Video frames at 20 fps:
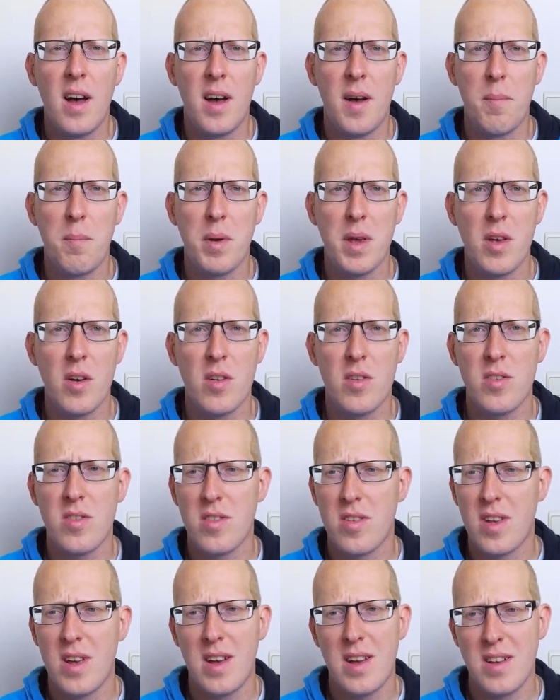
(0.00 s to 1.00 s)

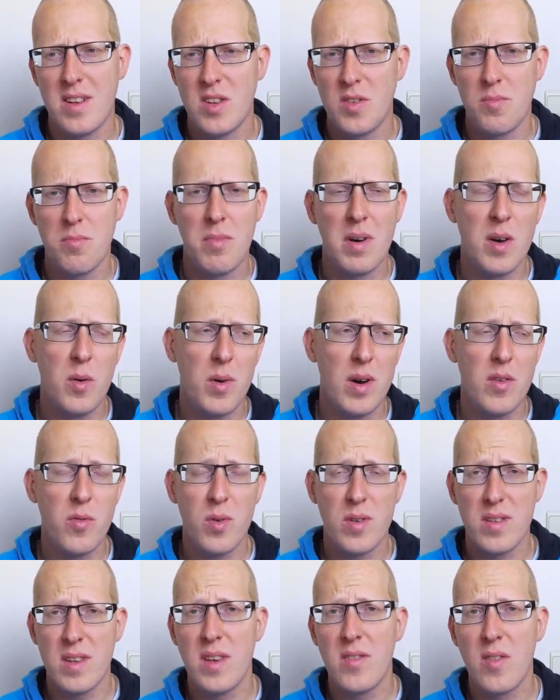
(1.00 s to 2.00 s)
because My wife
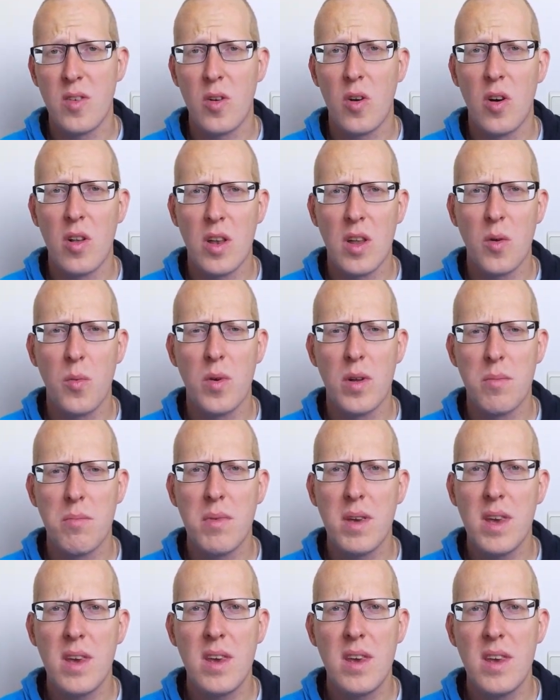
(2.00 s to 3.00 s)
was even calling with
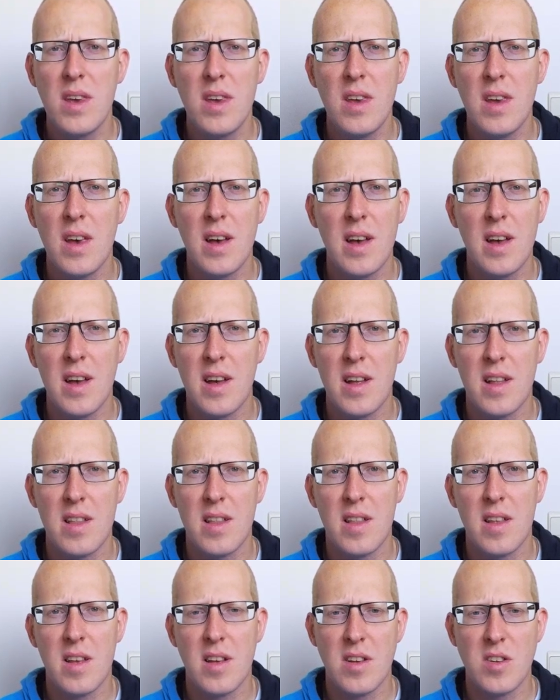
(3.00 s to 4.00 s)
me,
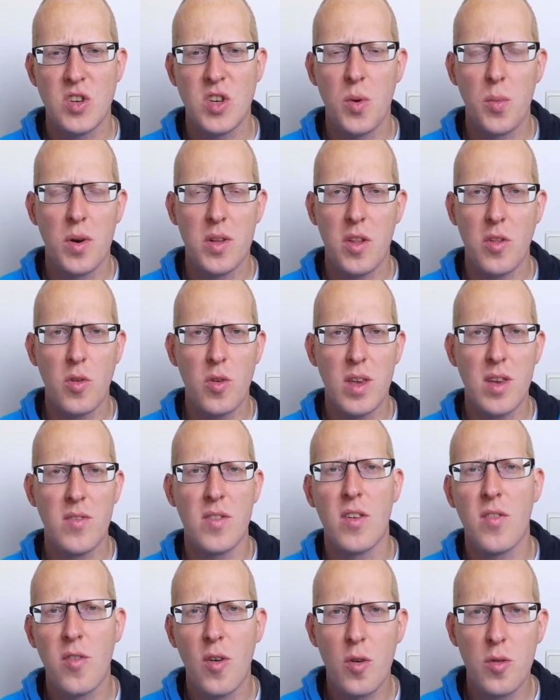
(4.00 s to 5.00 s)
and she wanted to give
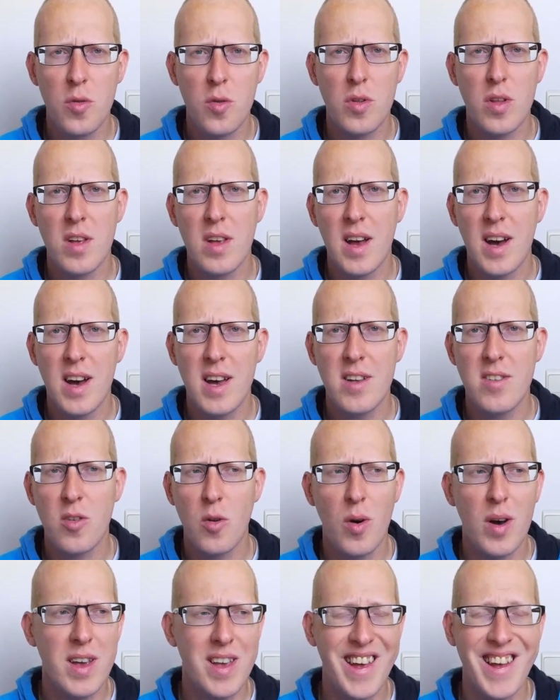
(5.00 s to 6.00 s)
the phone to the guy
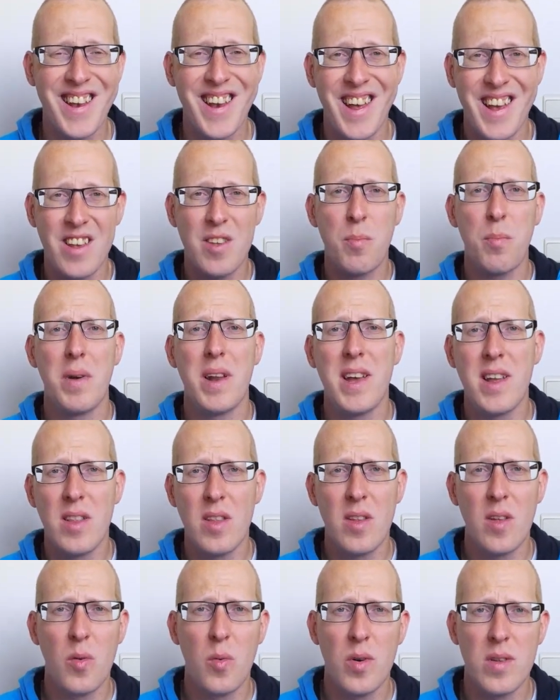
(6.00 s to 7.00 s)
so I can
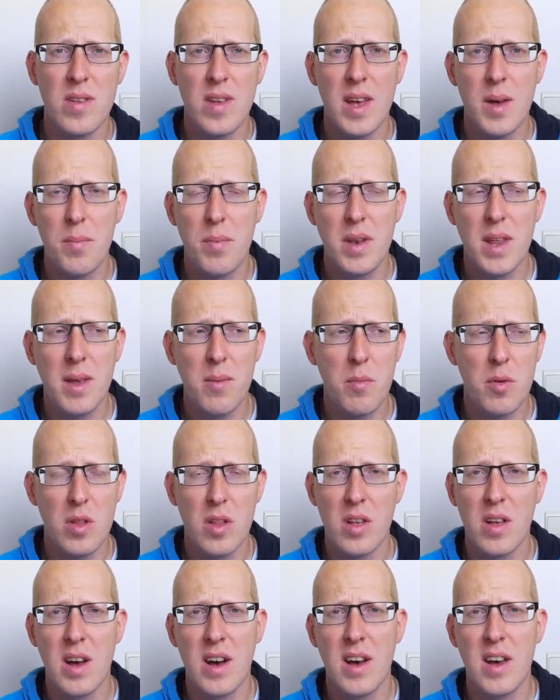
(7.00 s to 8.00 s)
explain what's happening, but
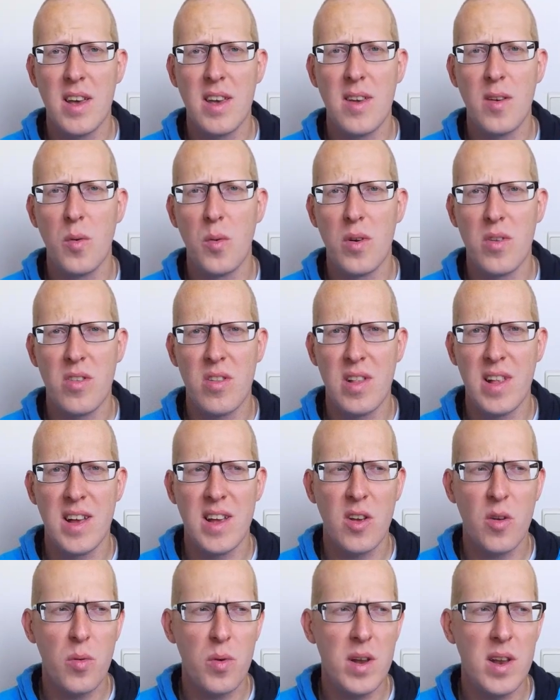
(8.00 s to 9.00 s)
the guy was
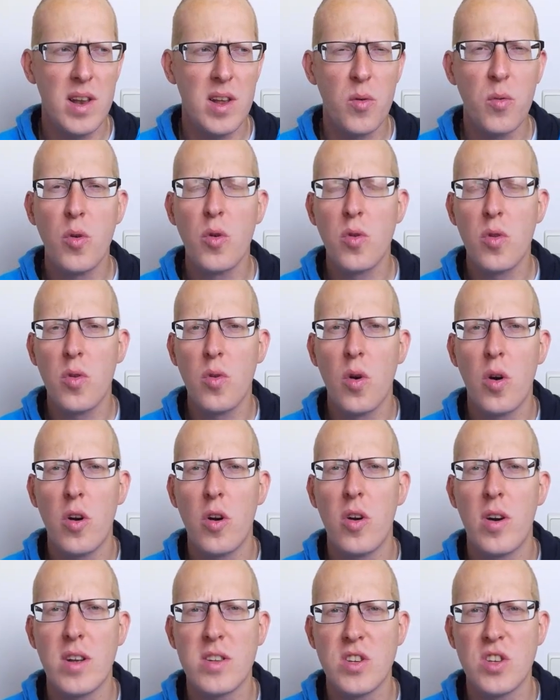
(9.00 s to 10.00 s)
like really rude to
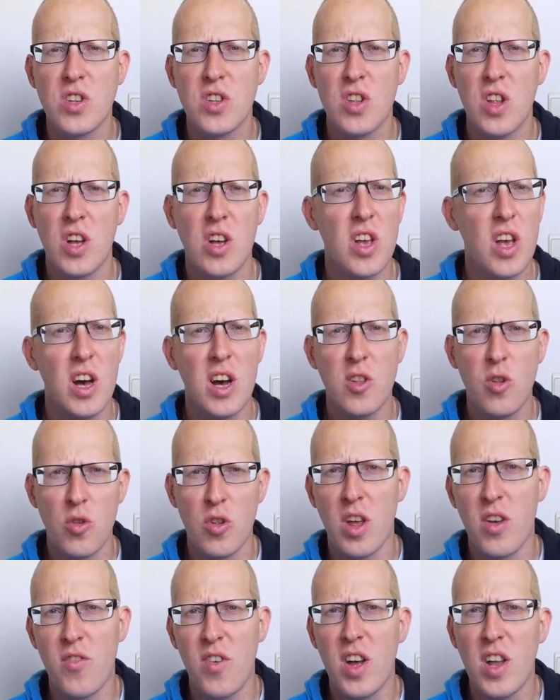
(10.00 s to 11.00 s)
her, and she's like, I don't
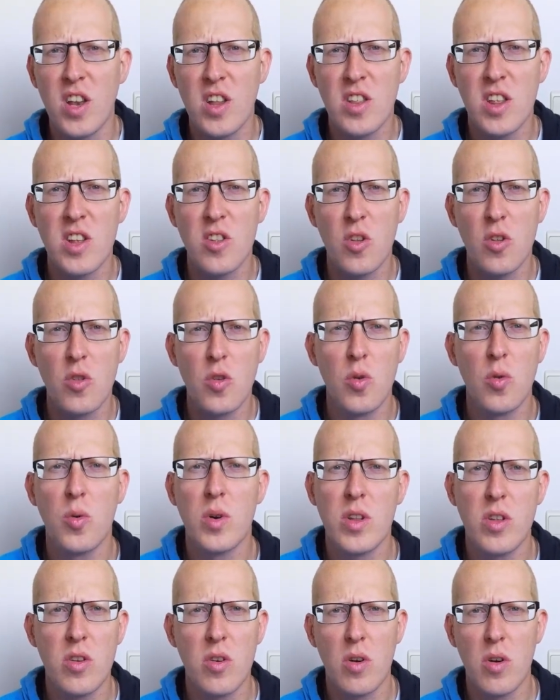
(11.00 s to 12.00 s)
have anything to do
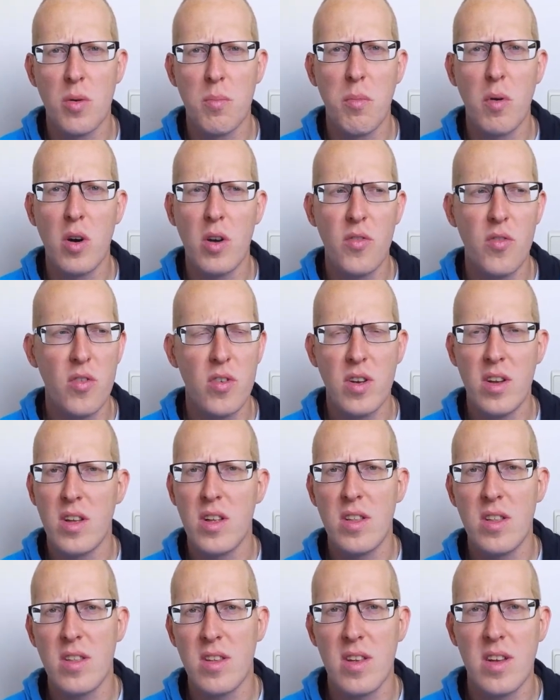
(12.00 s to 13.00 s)
with your
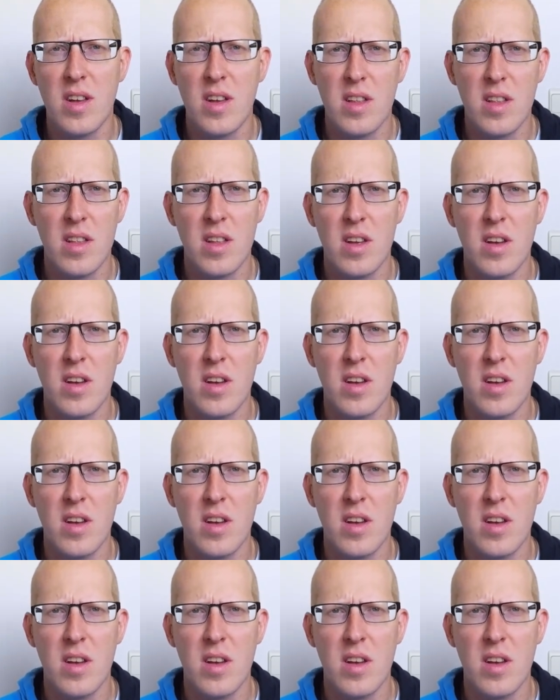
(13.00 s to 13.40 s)
boyfriend, and